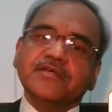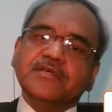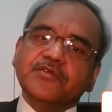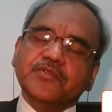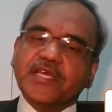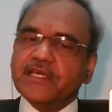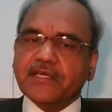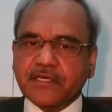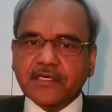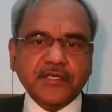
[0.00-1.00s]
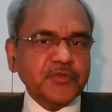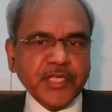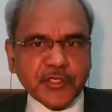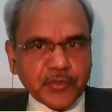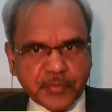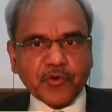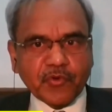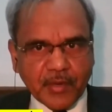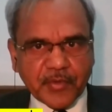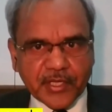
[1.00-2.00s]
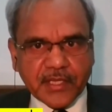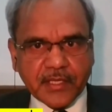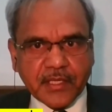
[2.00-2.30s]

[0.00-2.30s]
you think you need to improve upon.